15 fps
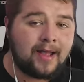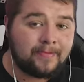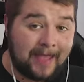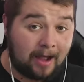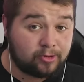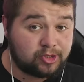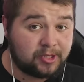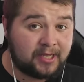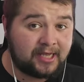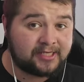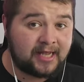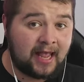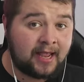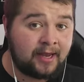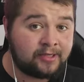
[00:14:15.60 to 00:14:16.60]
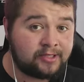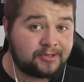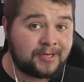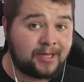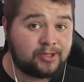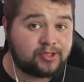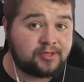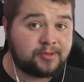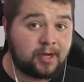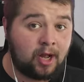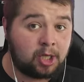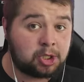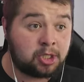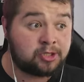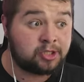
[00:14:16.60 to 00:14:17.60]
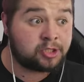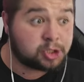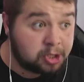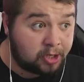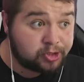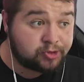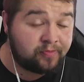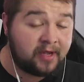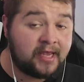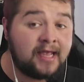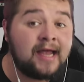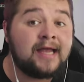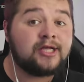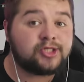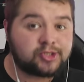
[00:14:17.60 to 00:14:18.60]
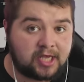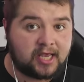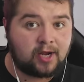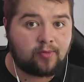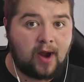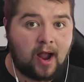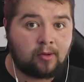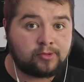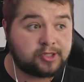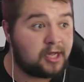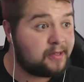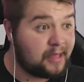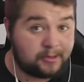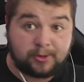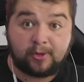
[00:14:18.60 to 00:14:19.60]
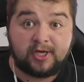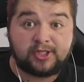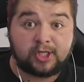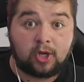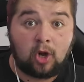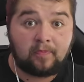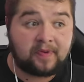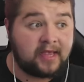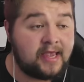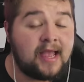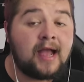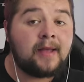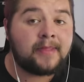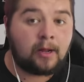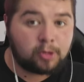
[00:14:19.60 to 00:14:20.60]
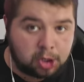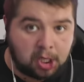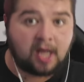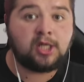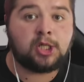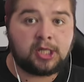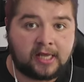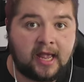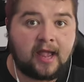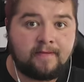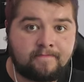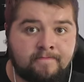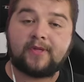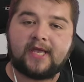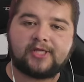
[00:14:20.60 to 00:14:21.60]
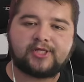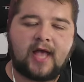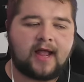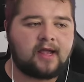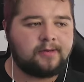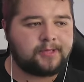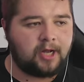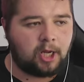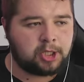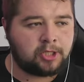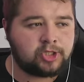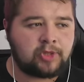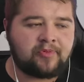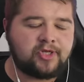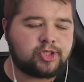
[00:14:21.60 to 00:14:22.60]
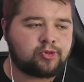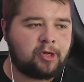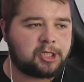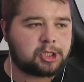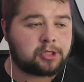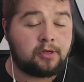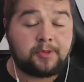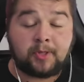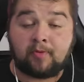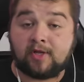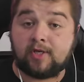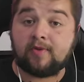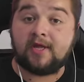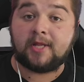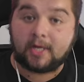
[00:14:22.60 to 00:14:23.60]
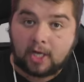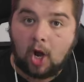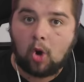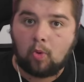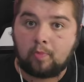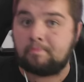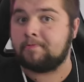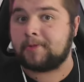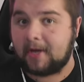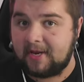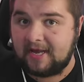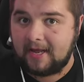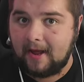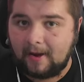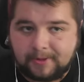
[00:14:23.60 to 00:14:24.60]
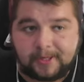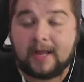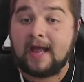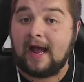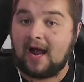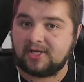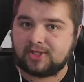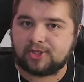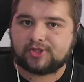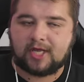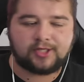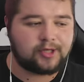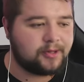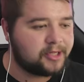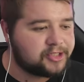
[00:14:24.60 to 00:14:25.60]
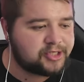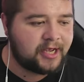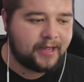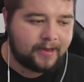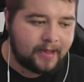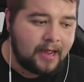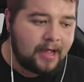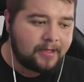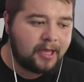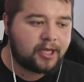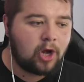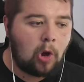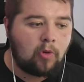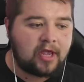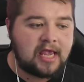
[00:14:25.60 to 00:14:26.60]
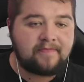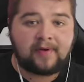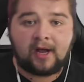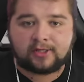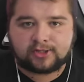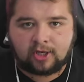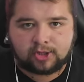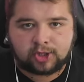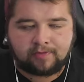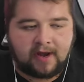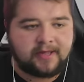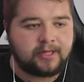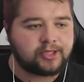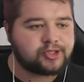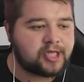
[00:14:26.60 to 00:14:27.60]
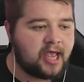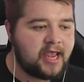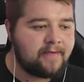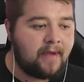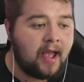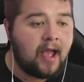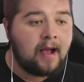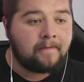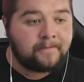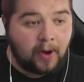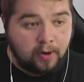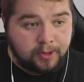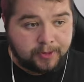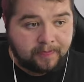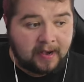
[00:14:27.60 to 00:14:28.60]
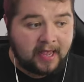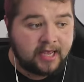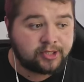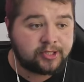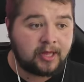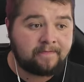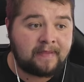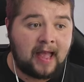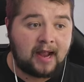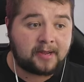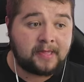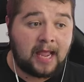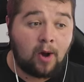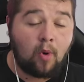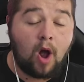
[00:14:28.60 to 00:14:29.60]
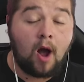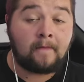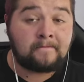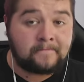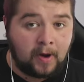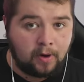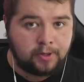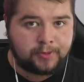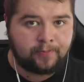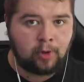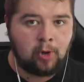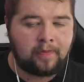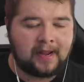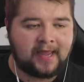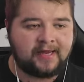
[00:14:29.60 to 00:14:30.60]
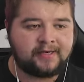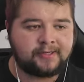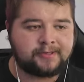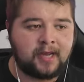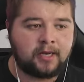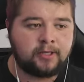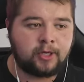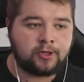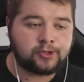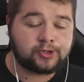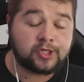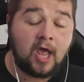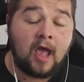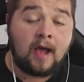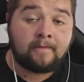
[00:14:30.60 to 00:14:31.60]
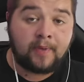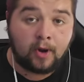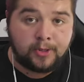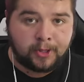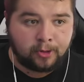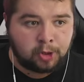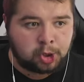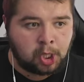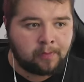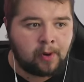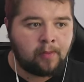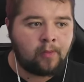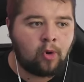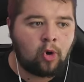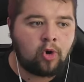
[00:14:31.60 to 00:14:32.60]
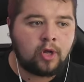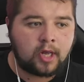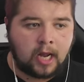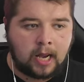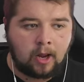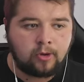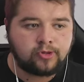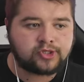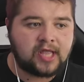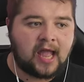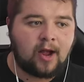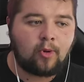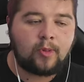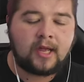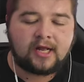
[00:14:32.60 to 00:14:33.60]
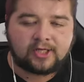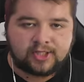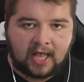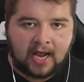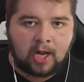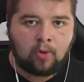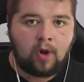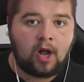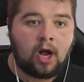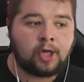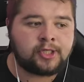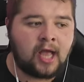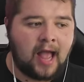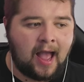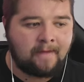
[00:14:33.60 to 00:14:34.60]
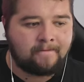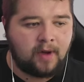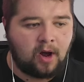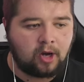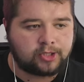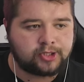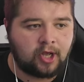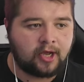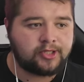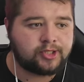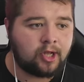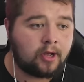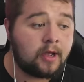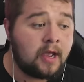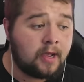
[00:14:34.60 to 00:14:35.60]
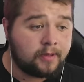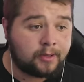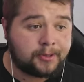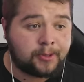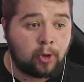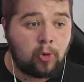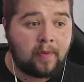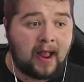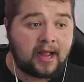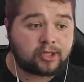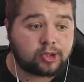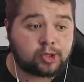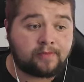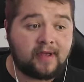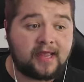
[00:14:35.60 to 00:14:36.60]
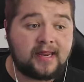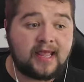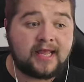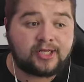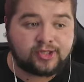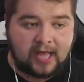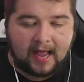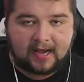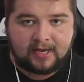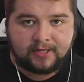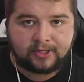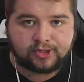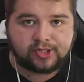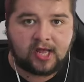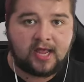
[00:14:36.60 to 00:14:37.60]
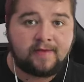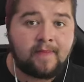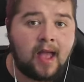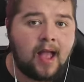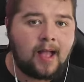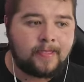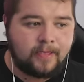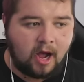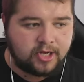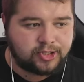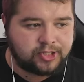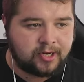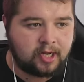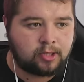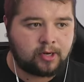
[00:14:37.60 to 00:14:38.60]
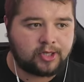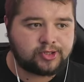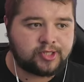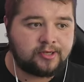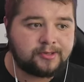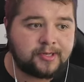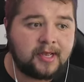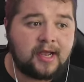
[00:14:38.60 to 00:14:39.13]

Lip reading: Now to the attacking and defensive versions, and trust me, stick around. They're free to copy, they'll change your game. The attacking version to be switched to for when you need a goal, funny enough, as it says on the tin. The goalkeeper does remain the same. Both players at the back now are both ball playing defenders, both on dribble more, close down, tackle harder, and mark tighter. The fullbacks remain exactly the same, nice and aggressive.